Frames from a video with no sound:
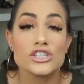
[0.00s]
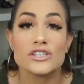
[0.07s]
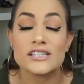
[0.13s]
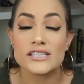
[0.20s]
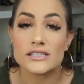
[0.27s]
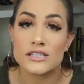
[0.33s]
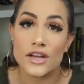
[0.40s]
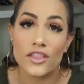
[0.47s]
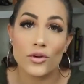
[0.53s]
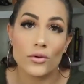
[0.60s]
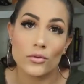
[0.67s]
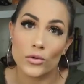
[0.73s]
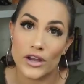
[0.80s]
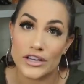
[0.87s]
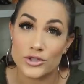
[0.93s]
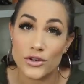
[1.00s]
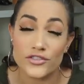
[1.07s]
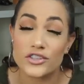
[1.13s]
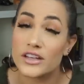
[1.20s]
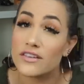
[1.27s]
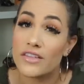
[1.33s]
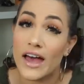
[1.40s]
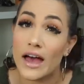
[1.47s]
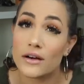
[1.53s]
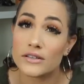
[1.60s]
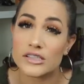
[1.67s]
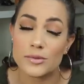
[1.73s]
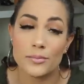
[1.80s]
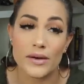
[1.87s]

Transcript: So this is another one where you do have to leave the house,